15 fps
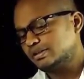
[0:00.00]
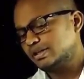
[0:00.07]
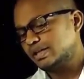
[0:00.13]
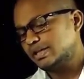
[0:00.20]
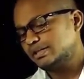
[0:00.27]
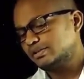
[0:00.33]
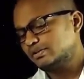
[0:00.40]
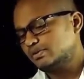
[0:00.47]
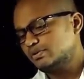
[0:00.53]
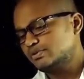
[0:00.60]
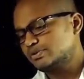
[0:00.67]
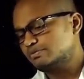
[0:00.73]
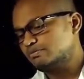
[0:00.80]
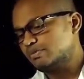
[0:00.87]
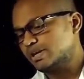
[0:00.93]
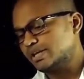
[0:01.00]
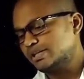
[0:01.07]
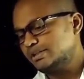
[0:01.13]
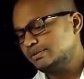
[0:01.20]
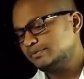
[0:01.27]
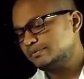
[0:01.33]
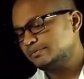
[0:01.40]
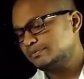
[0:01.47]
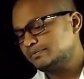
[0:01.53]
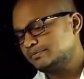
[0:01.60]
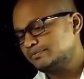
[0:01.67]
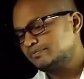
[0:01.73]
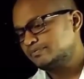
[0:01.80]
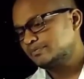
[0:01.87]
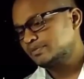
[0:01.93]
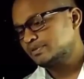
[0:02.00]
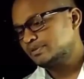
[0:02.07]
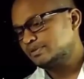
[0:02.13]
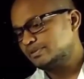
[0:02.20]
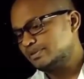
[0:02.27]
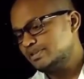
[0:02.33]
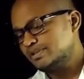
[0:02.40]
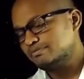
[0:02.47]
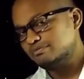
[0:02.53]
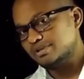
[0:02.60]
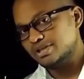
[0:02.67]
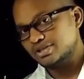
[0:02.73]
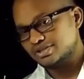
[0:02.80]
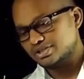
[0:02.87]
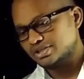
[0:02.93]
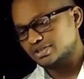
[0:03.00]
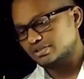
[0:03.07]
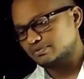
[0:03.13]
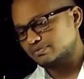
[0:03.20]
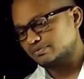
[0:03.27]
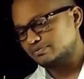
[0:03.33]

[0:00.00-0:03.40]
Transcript: enclosed by this BH curve